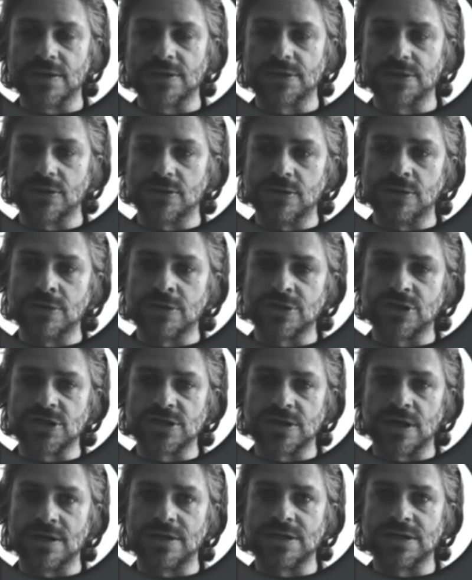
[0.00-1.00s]
So you're not
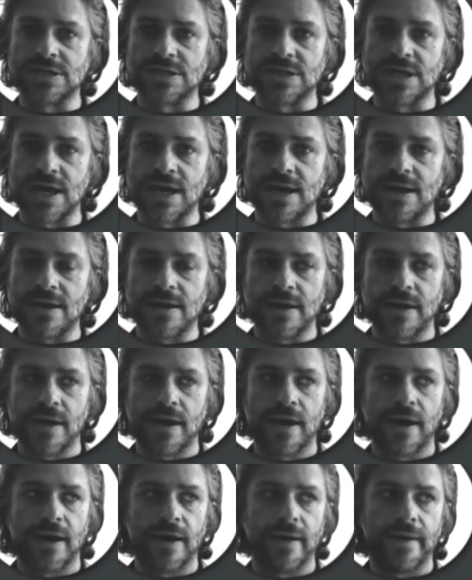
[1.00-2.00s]
just going to say,
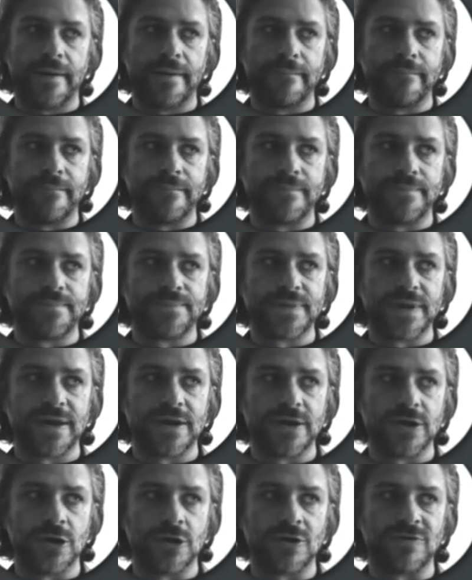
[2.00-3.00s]

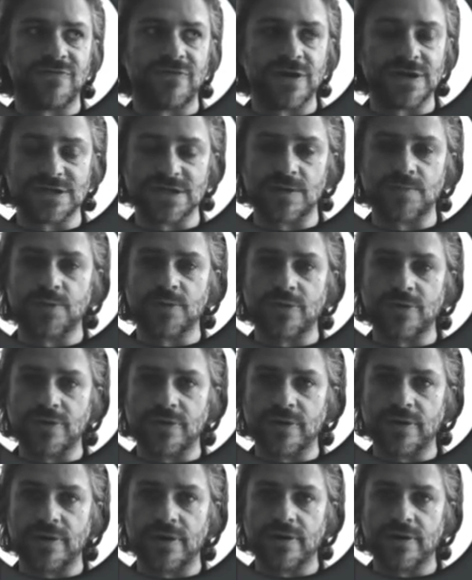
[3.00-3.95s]
for example,